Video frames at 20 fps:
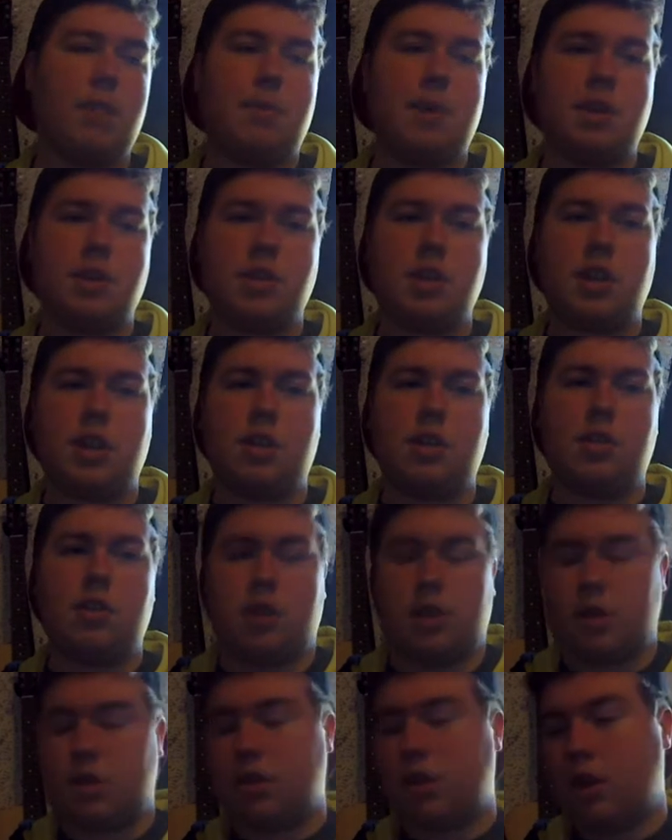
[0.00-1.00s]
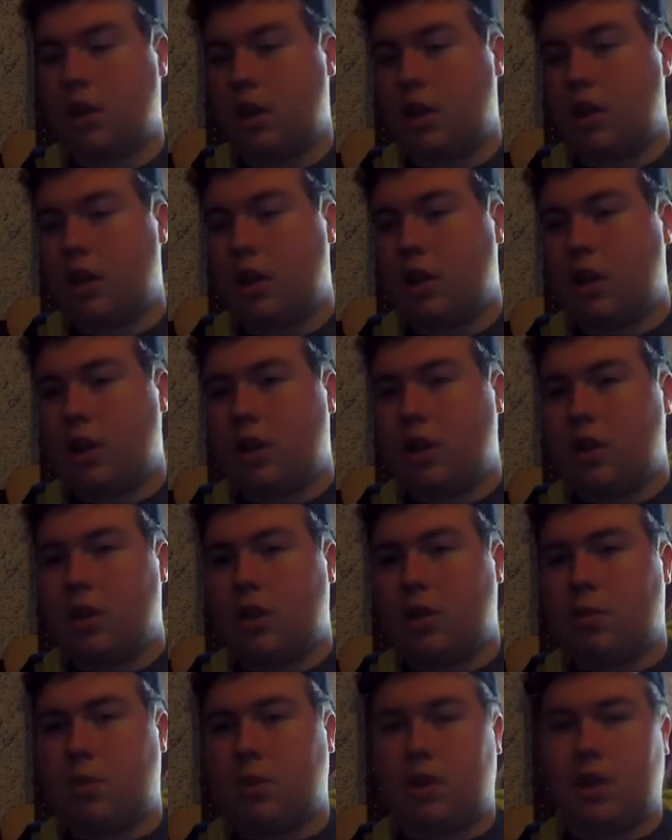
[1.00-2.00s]
back together, and
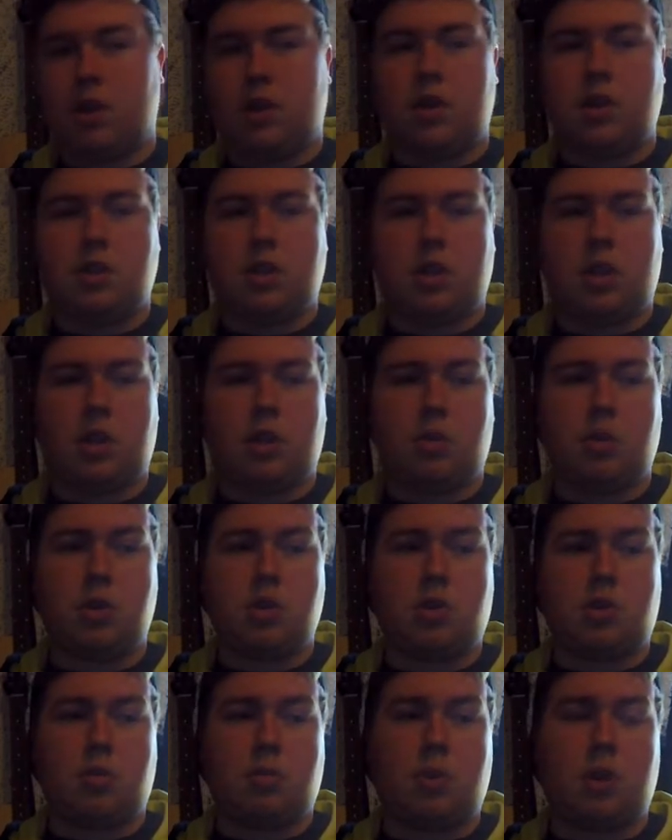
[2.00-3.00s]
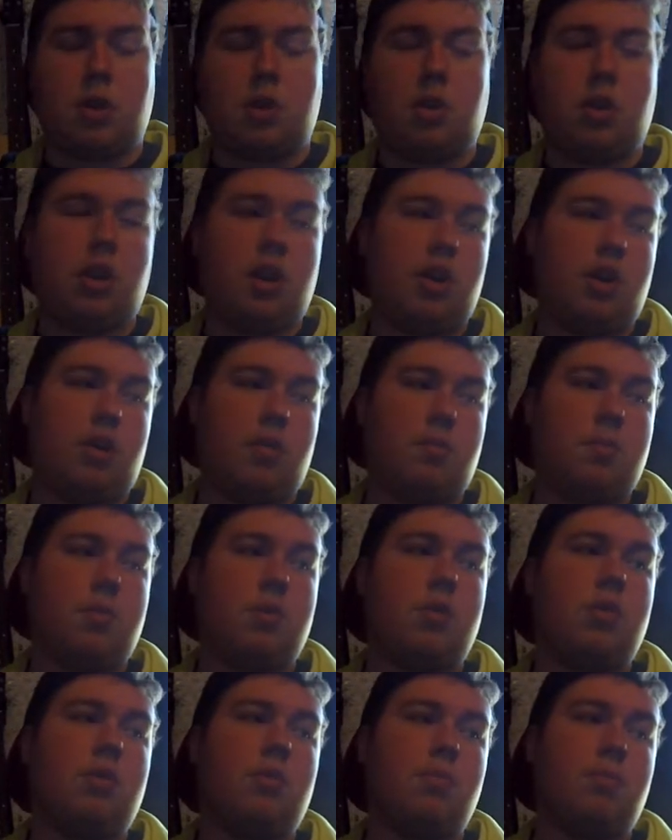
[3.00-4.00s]
the band is at the original lineup
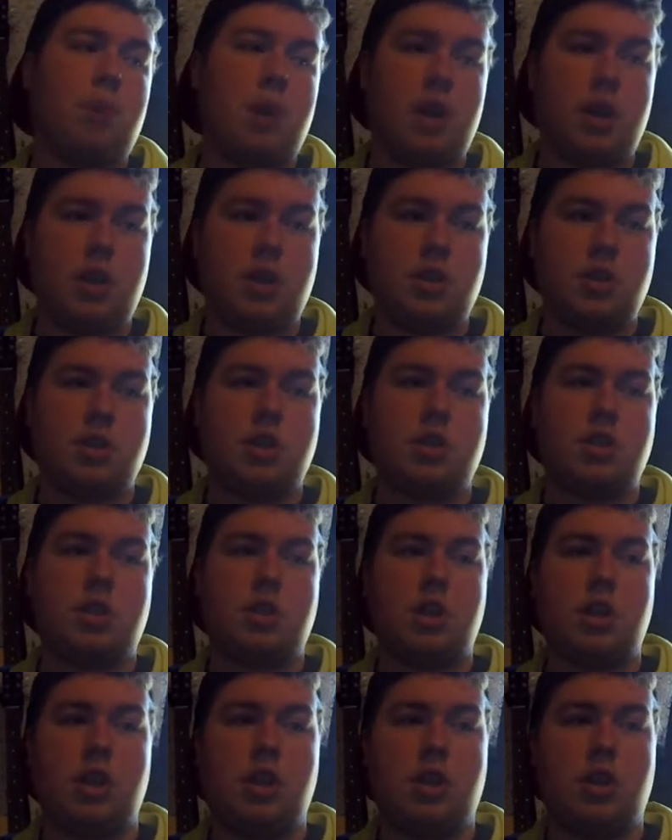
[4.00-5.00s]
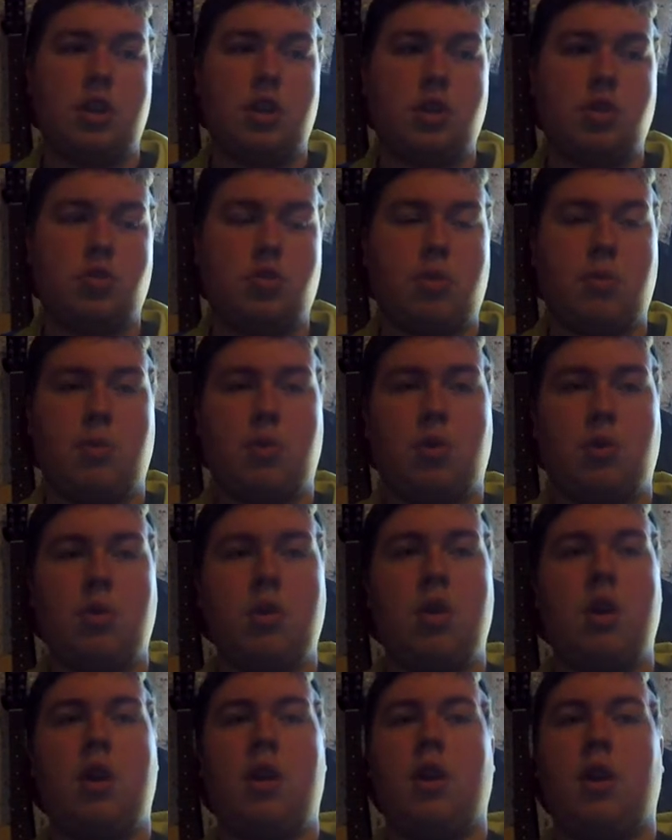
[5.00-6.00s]
minus the drummer
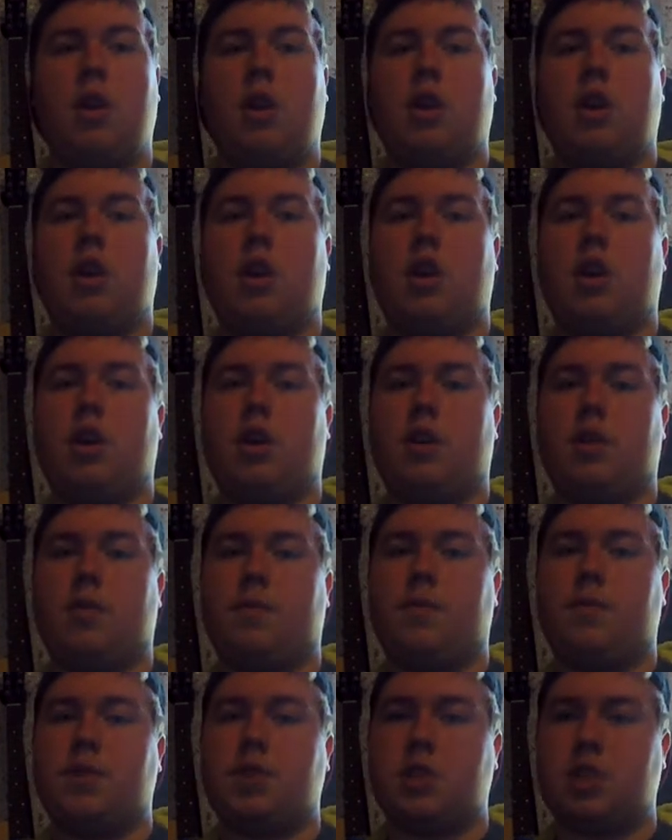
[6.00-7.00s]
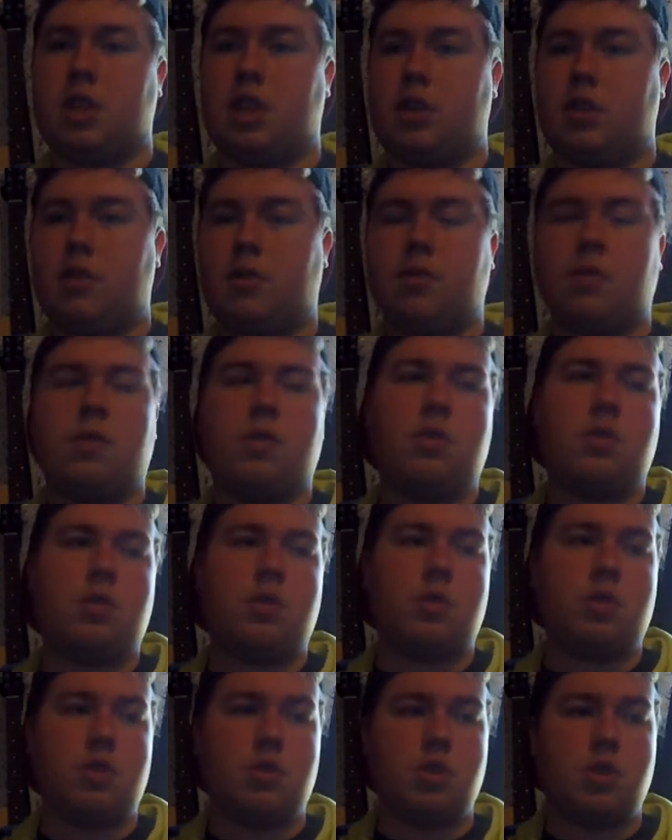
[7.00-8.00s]
Steve
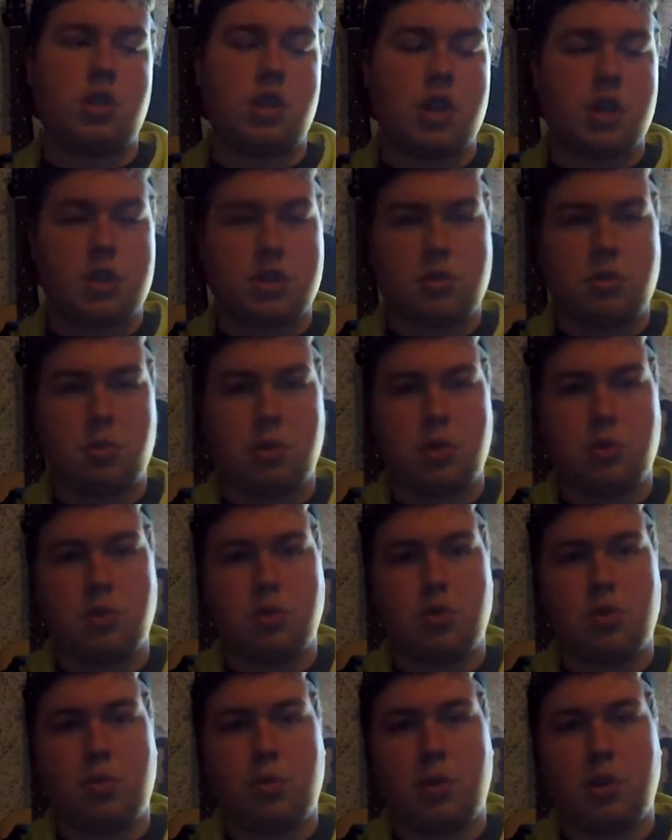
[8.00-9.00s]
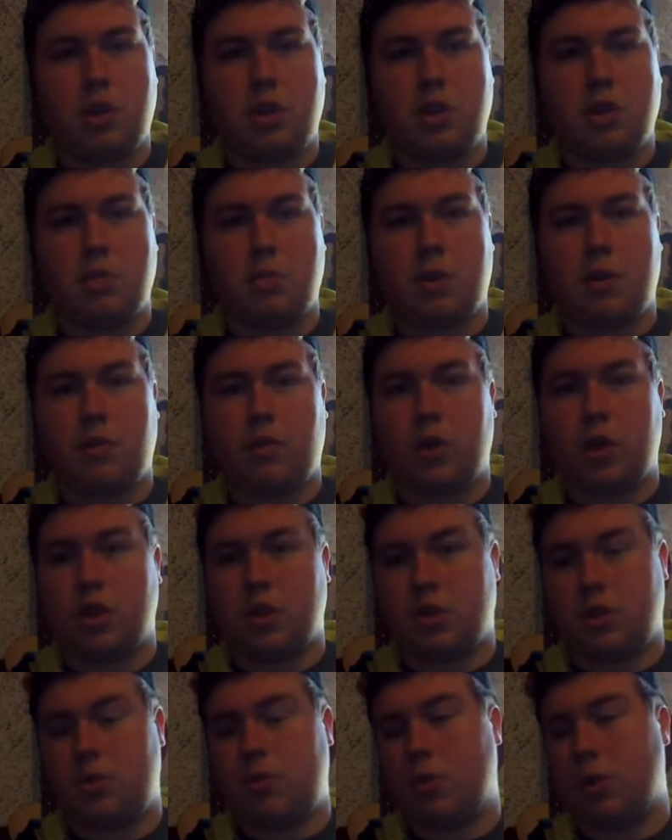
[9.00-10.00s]
Jocks, which was replaced by Frank
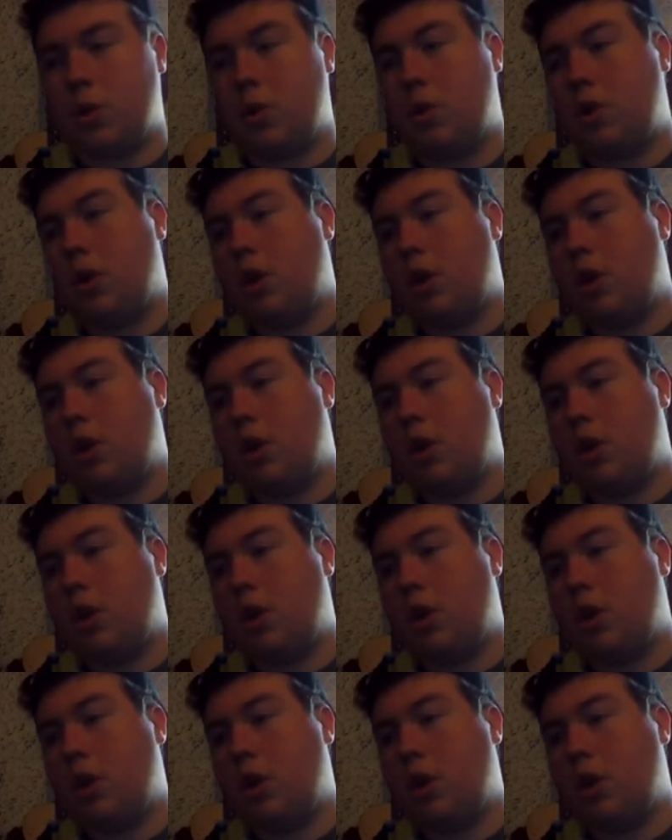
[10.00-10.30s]
Zuma.